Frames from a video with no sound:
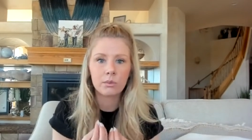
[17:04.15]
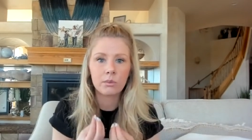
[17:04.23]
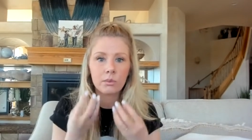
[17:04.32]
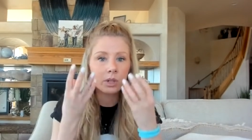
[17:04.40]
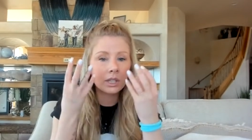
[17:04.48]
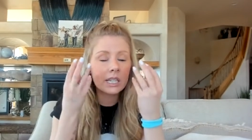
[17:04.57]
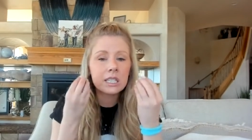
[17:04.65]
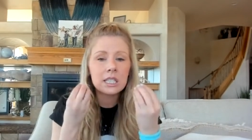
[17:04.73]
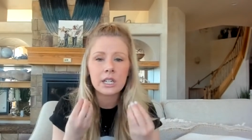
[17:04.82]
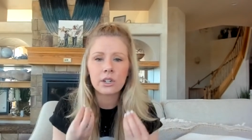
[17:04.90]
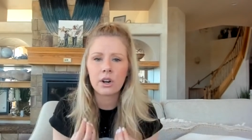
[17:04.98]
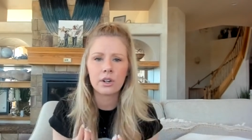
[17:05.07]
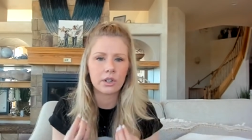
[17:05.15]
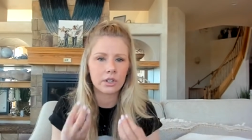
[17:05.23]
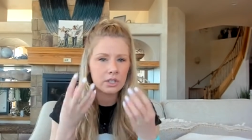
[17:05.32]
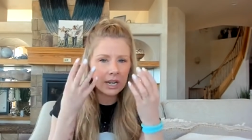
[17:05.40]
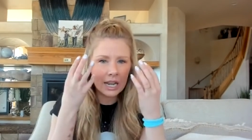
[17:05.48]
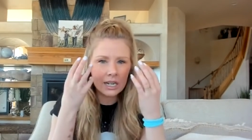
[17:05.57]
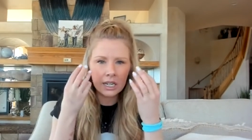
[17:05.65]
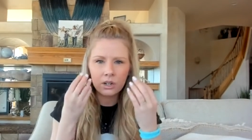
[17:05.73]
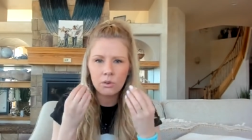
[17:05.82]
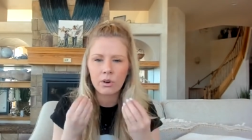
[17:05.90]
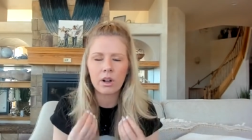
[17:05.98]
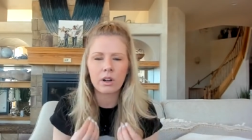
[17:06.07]
releasing or understanding
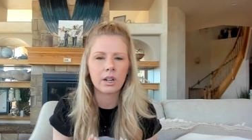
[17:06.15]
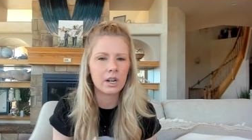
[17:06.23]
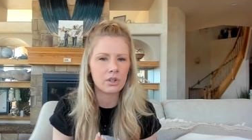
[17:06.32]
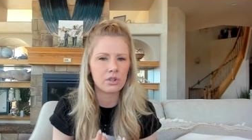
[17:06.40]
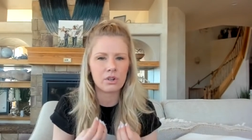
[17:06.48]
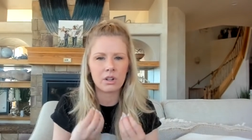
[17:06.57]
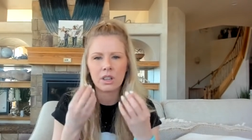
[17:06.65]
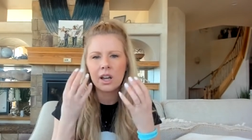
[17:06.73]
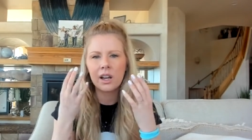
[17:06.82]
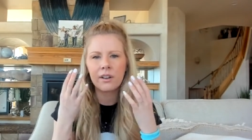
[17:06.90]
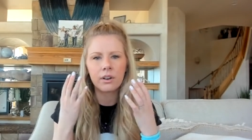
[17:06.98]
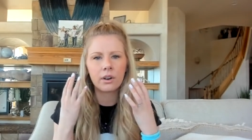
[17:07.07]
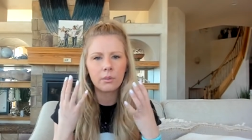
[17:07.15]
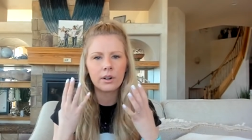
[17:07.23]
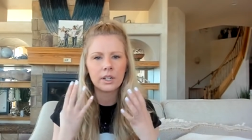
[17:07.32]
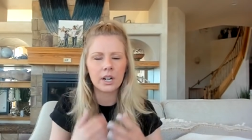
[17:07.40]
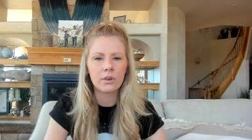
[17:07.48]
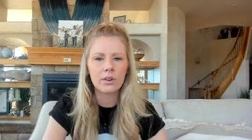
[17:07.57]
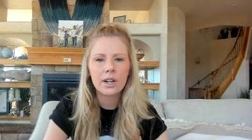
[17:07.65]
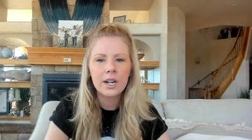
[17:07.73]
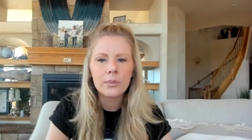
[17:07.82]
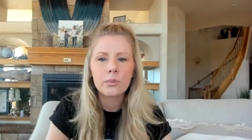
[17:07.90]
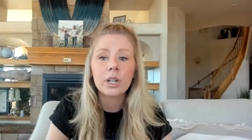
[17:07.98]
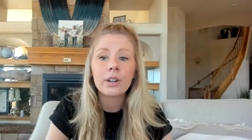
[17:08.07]
or unconditional love or what you know
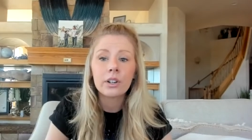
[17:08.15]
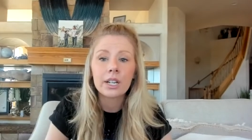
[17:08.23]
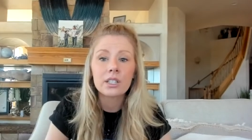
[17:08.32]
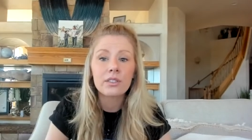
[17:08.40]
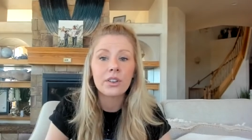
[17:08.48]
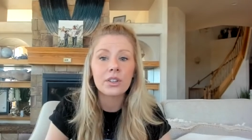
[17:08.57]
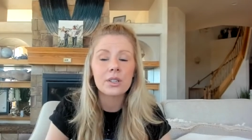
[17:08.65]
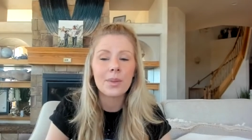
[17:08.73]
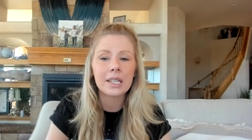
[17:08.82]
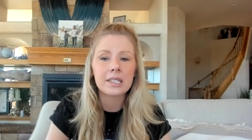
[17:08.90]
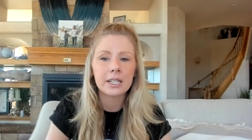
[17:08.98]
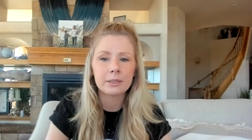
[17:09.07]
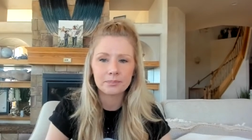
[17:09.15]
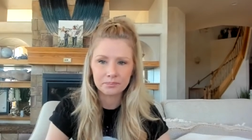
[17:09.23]
whatever it is feels amazing